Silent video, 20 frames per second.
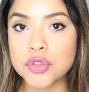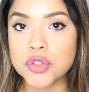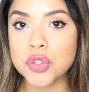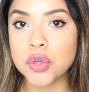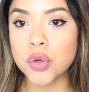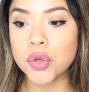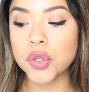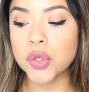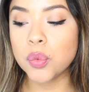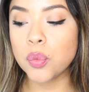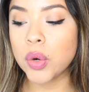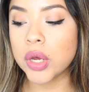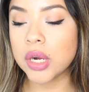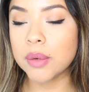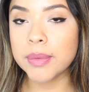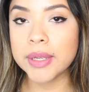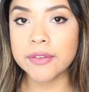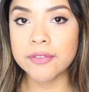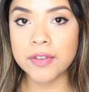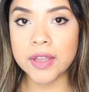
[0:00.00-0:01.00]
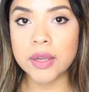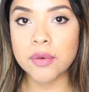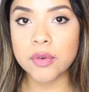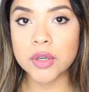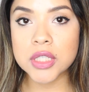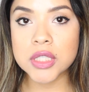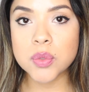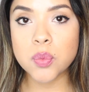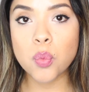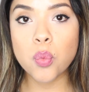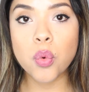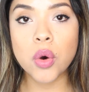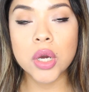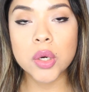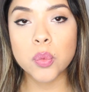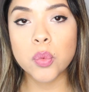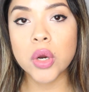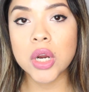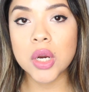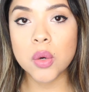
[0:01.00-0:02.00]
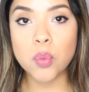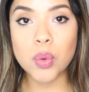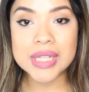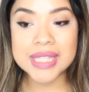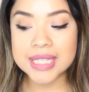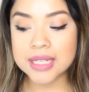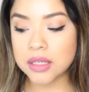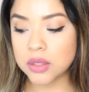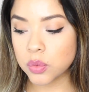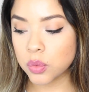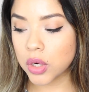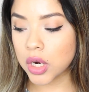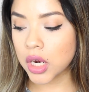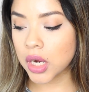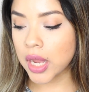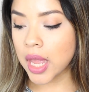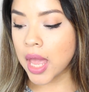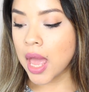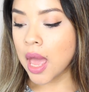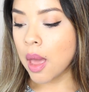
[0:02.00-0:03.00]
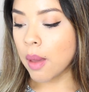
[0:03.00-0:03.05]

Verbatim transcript: of show you what are my favorites, what worked, what didn't work,